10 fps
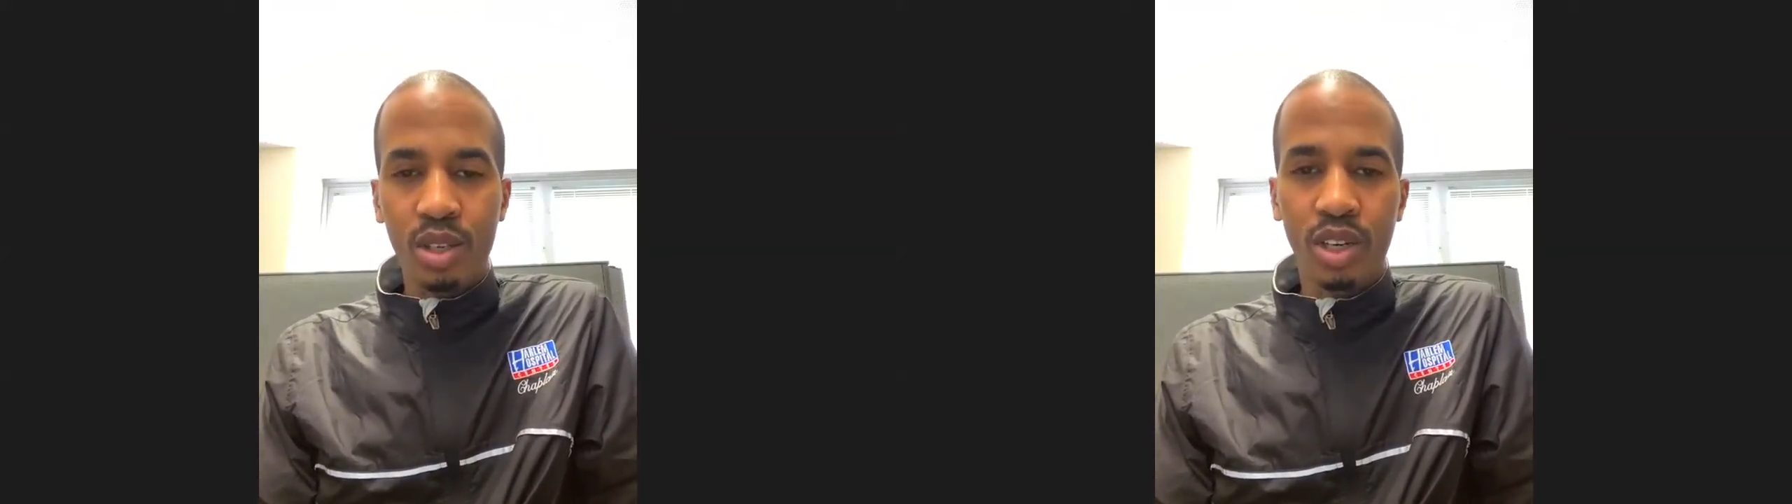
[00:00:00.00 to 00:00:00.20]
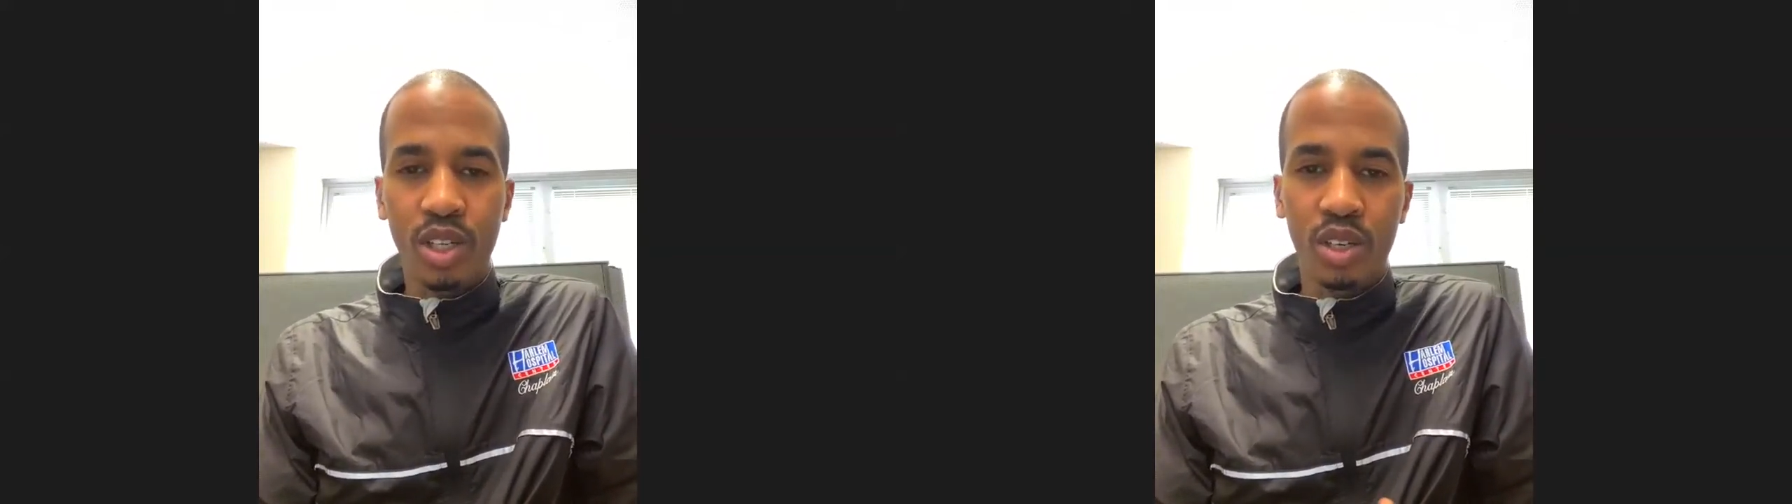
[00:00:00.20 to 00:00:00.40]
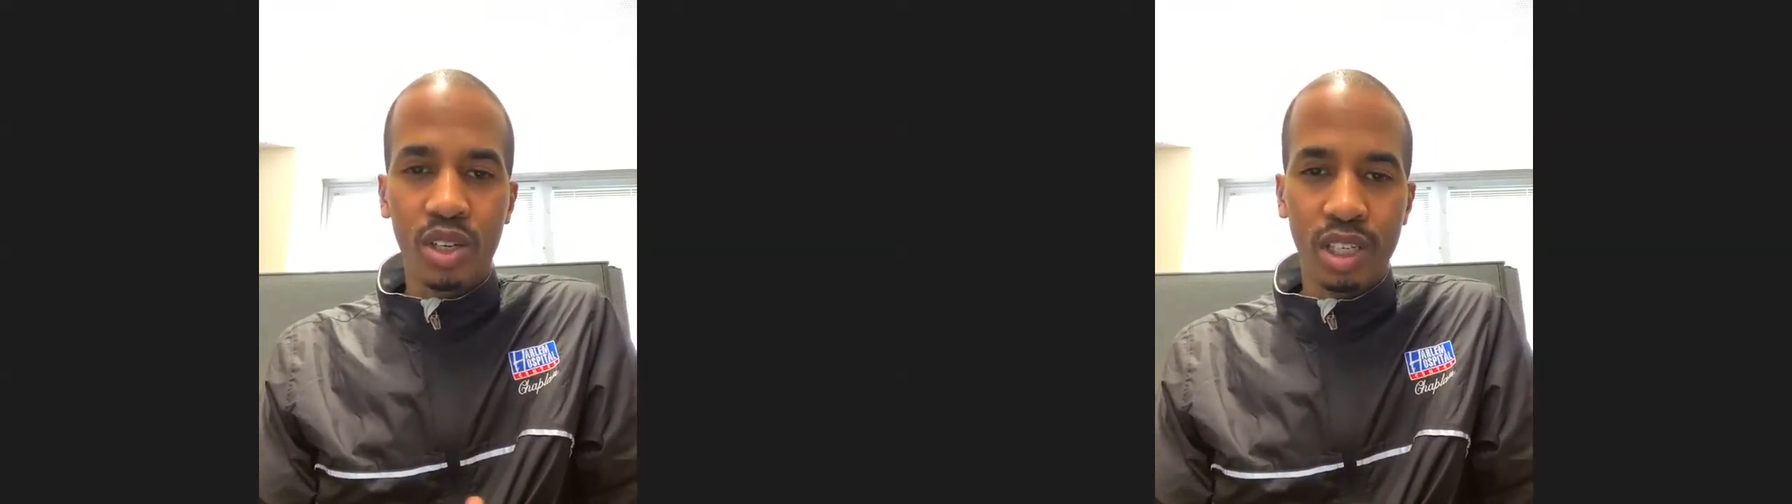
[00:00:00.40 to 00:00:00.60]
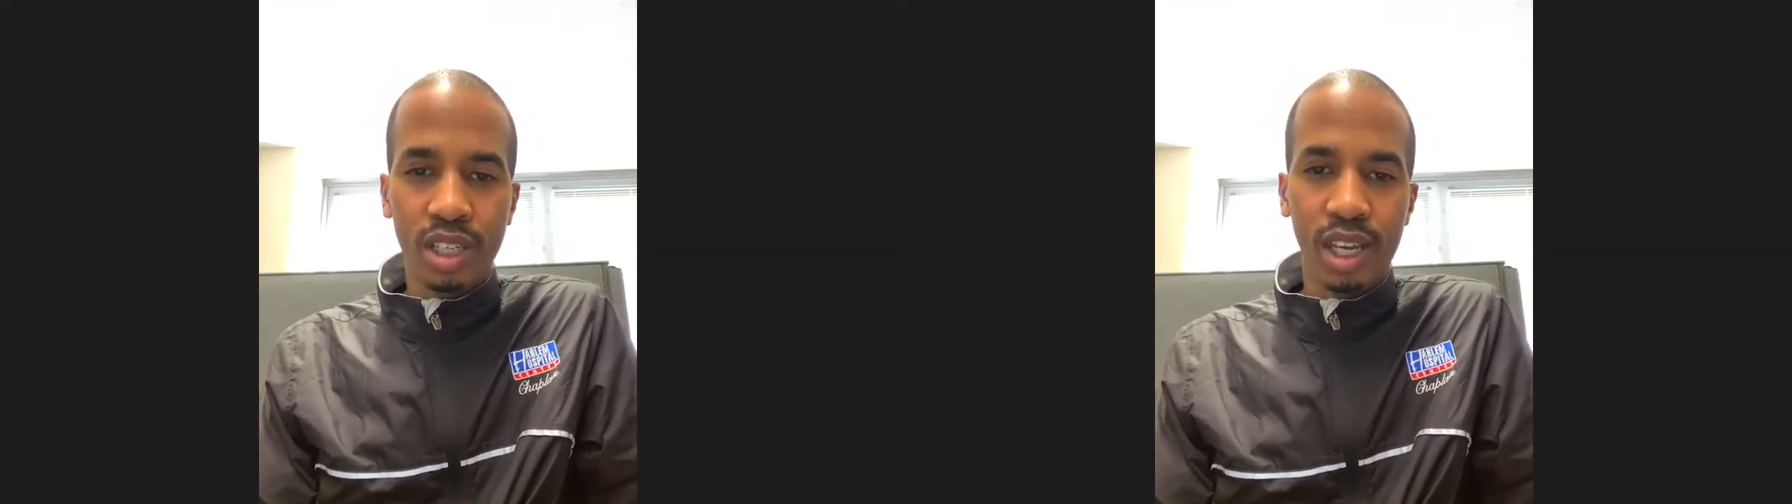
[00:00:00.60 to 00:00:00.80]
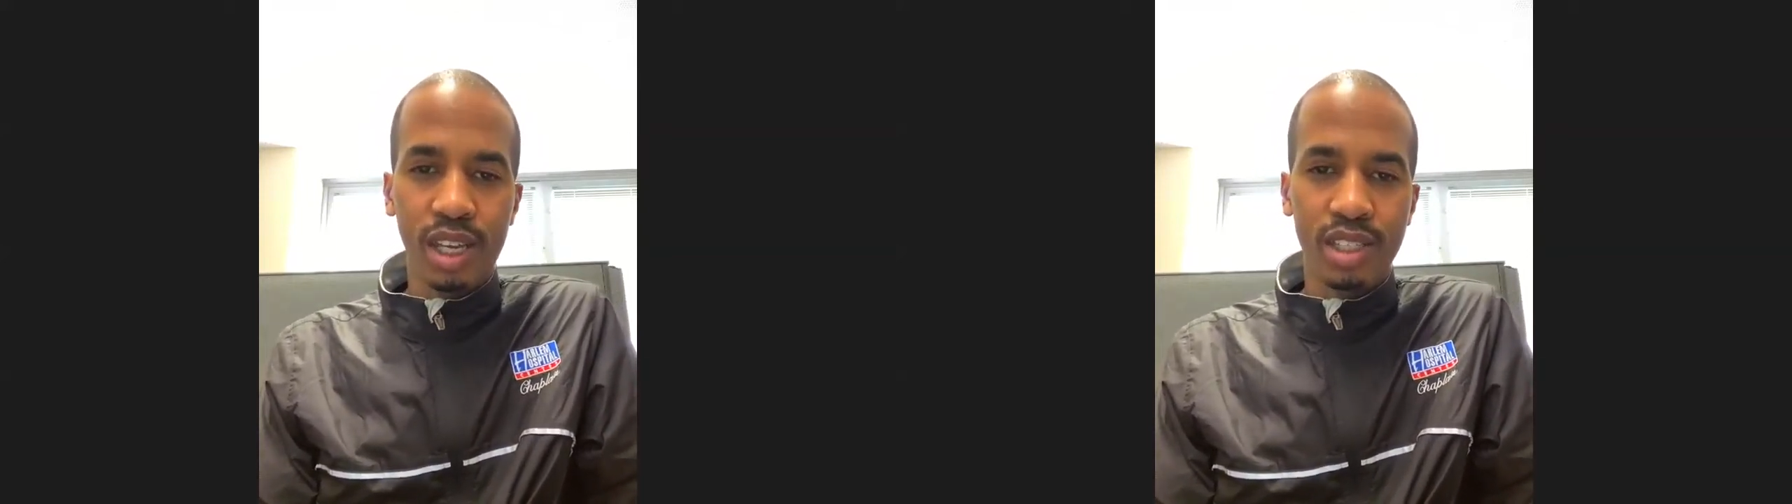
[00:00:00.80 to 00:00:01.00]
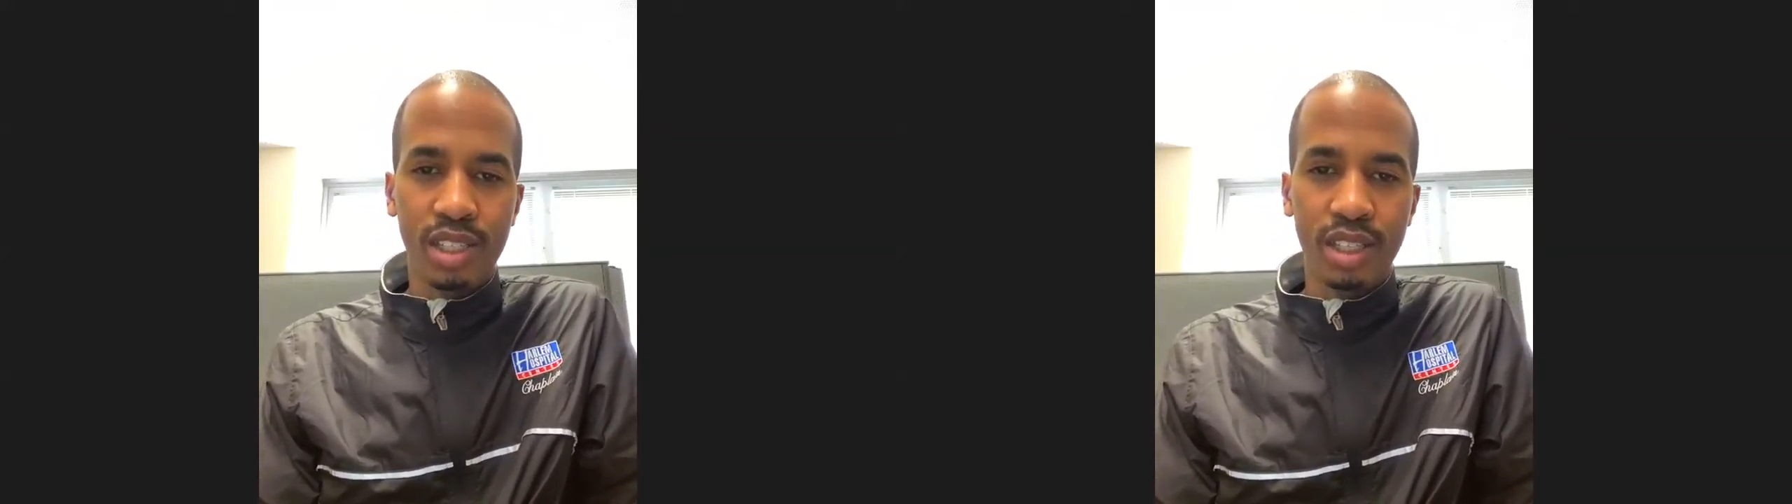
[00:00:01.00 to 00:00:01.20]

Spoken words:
or 30 days.